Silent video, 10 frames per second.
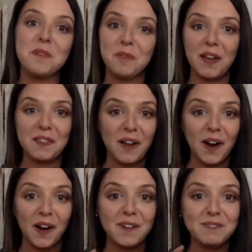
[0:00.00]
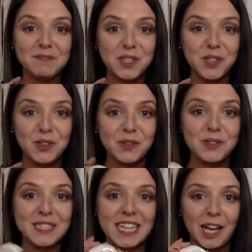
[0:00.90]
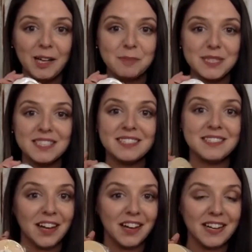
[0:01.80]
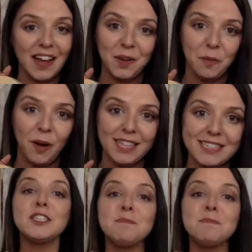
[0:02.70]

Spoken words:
Right there, 2 steps done at once.